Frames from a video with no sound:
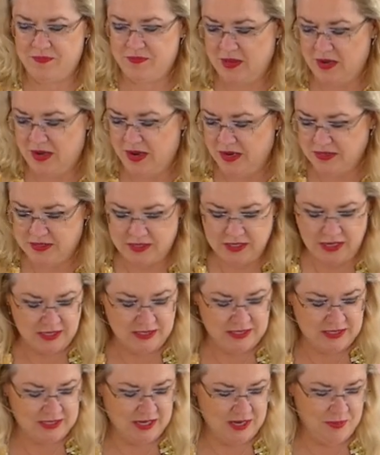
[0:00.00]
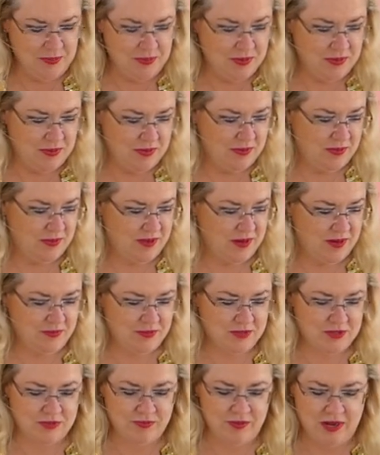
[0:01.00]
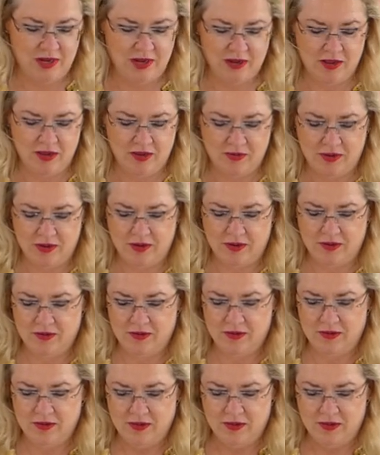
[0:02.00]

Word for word: that I diced up, that it was ready to go here.